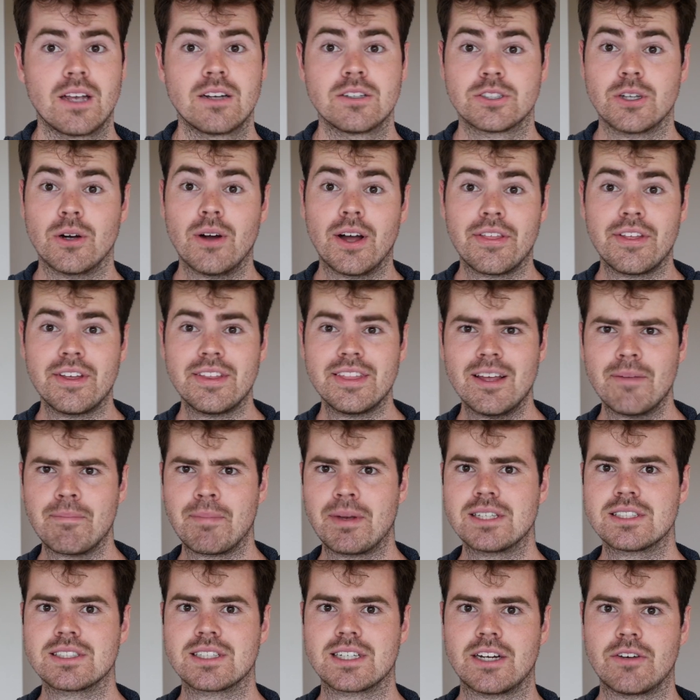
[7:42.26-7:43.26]
So I think that
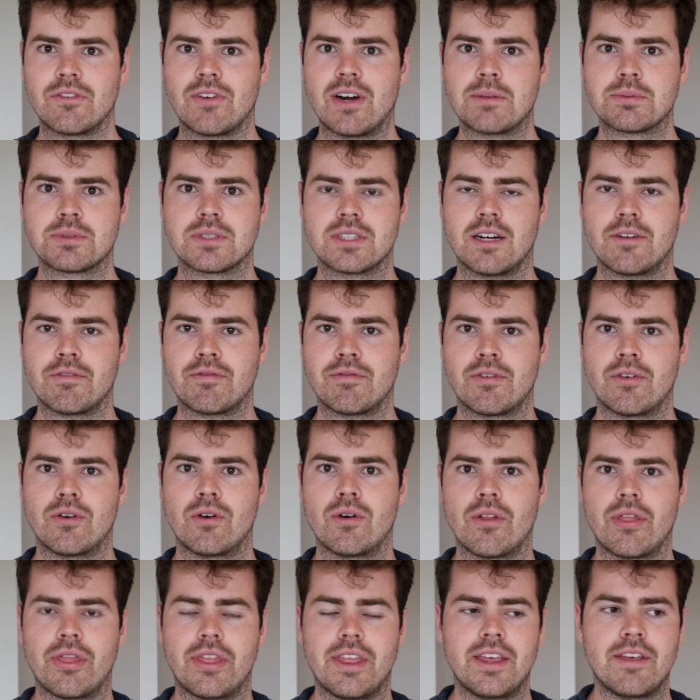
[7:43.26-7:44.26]
basically wraps it up
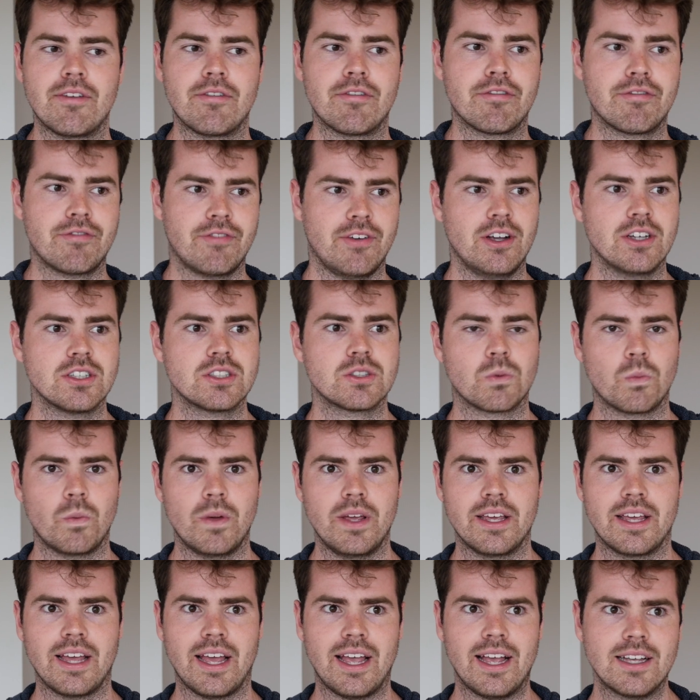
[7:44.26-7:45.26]
for the first
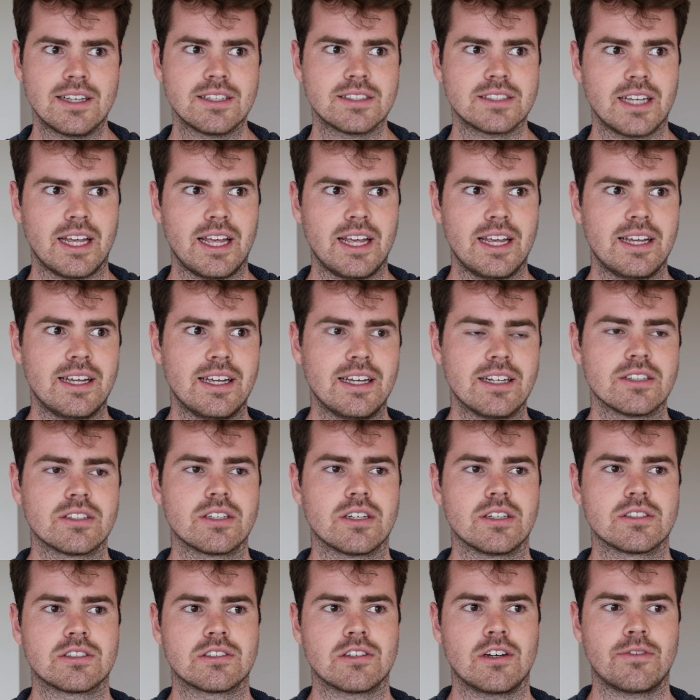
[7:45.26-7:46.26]
week as a
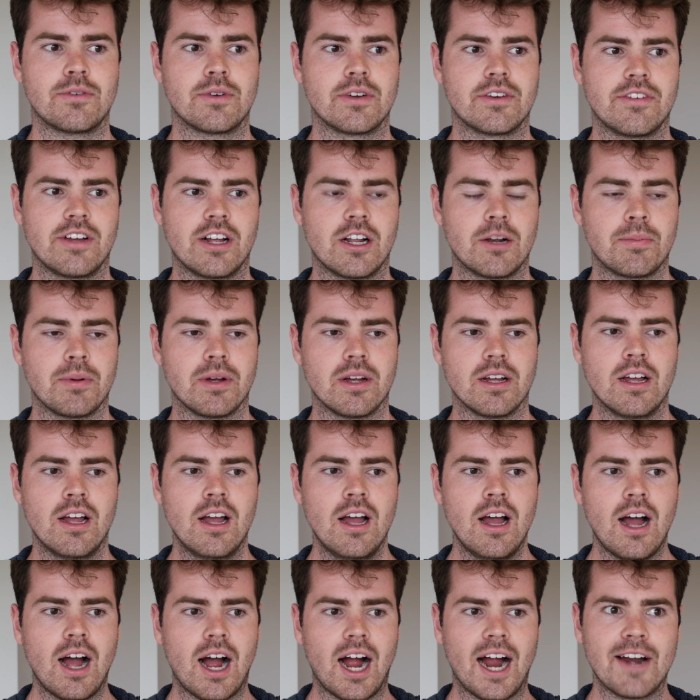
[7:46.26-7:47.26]
intern software developer.
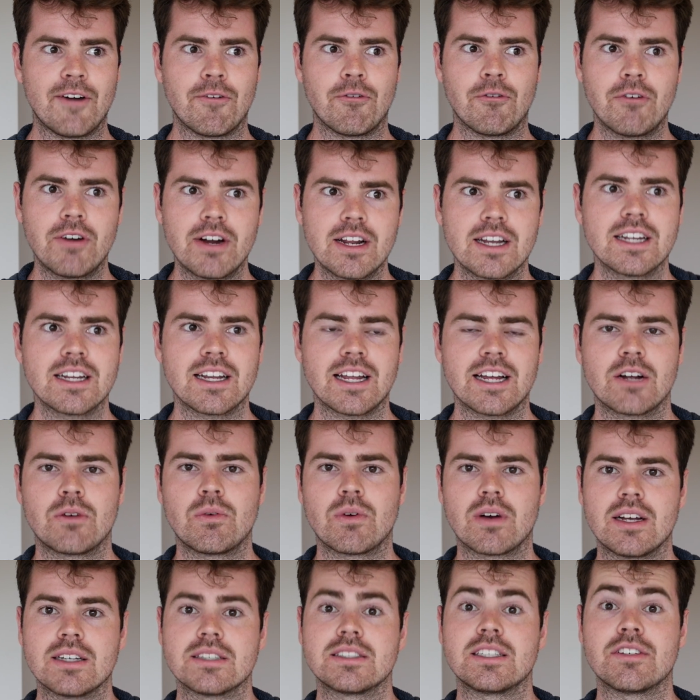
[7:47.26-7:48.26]
I really like
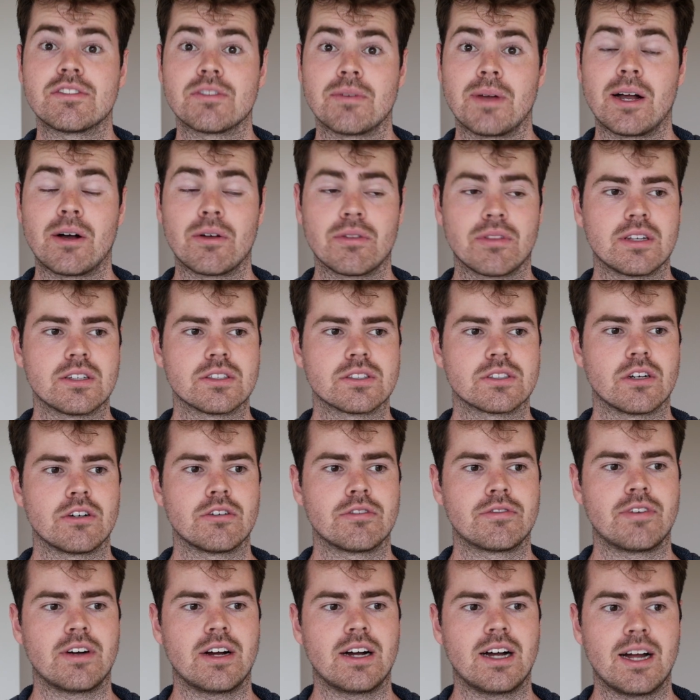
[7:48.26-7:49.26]
what I see from HealthLink so
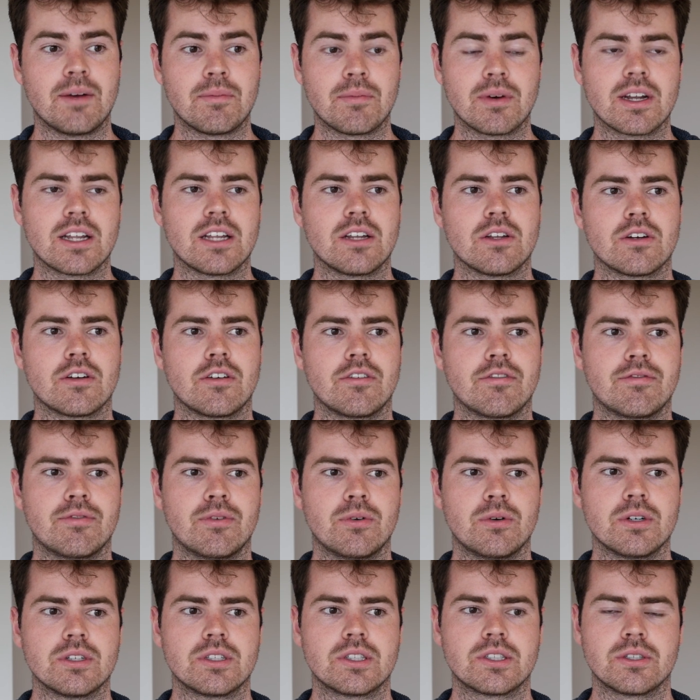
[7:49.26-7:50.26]
far. I'm really looking
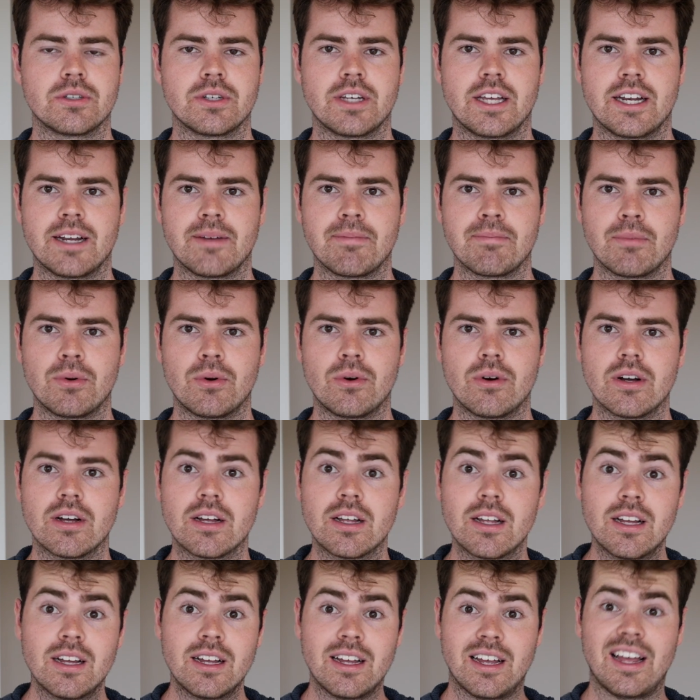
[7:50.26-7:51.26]
forward to getting more
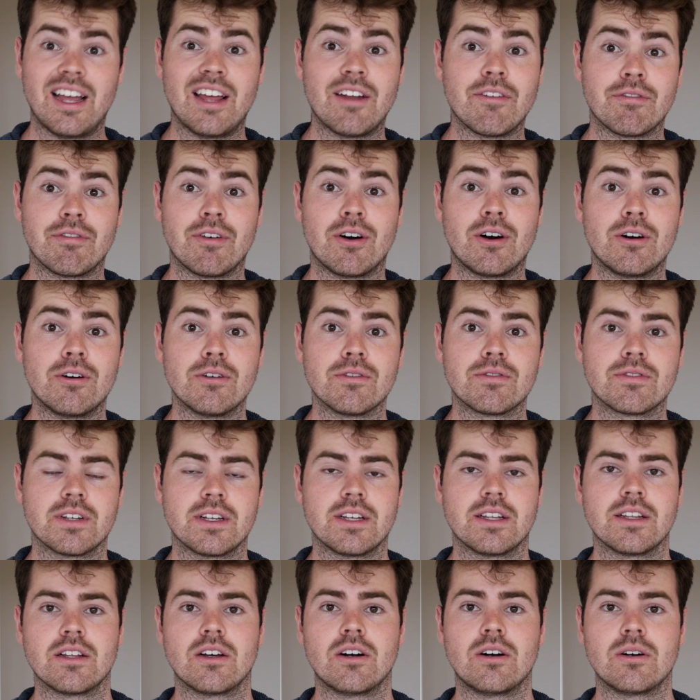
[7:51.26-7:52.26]
involved
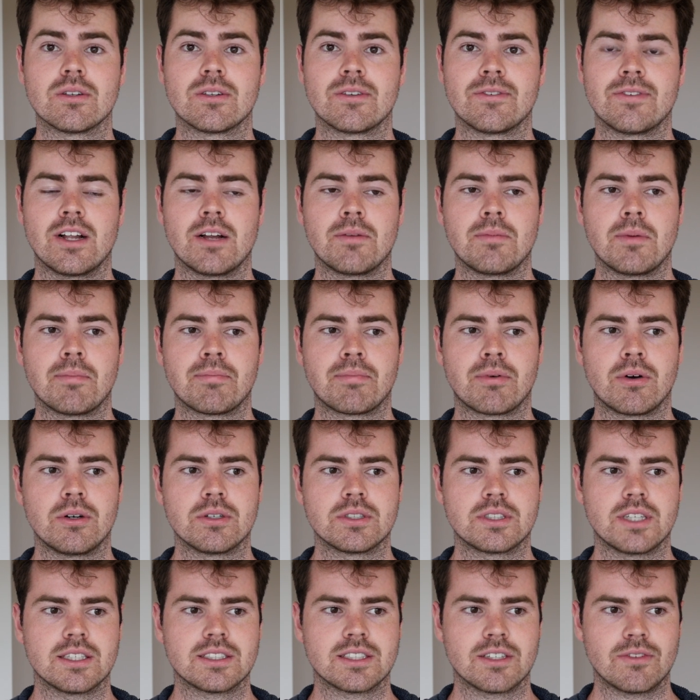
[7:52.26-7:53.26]
in the whole development
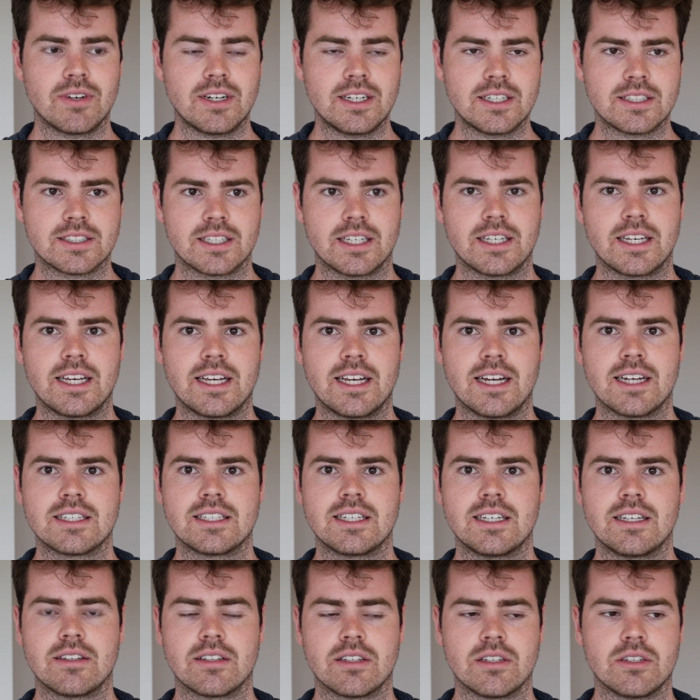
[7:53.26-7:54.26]
process and really sinking our
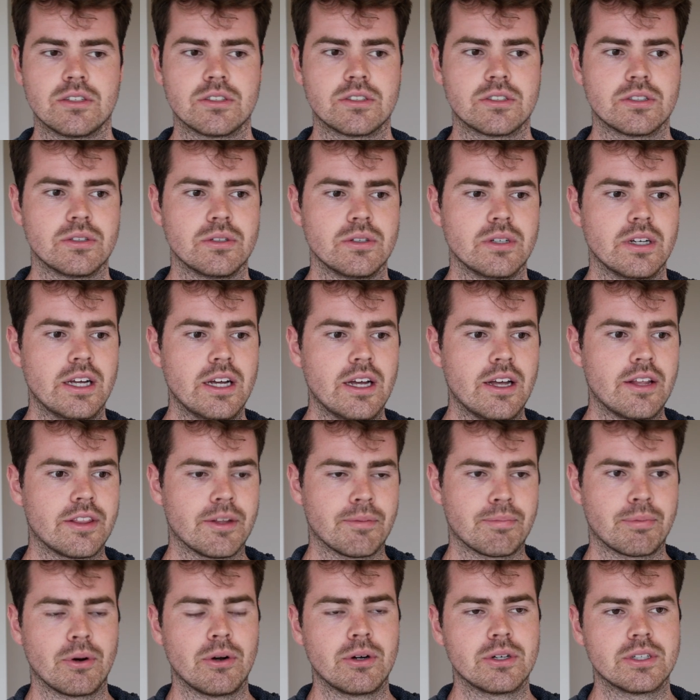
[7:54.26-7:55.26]
teeth into
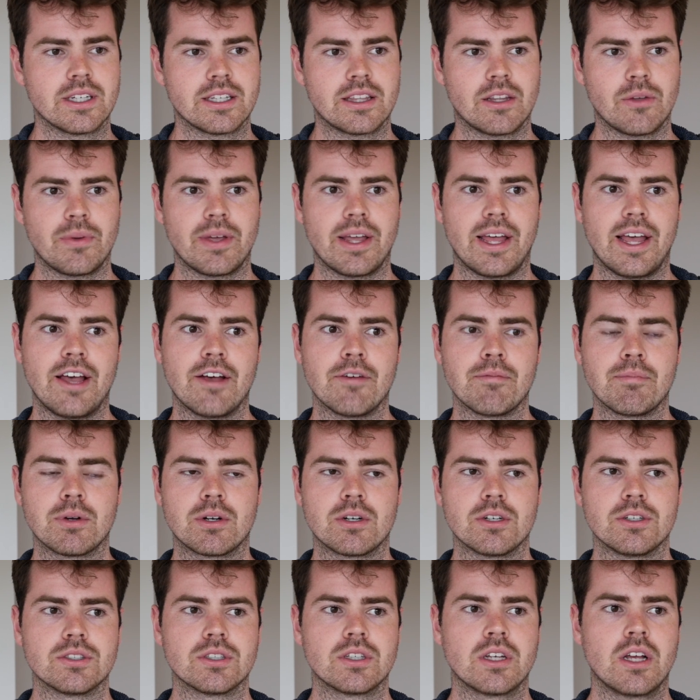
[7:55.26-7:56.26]
the project that we have
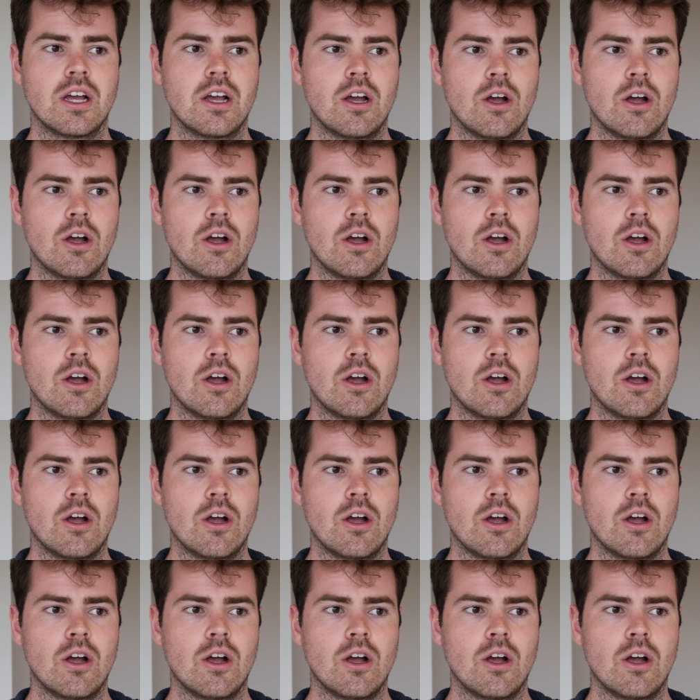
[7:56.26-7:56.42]
because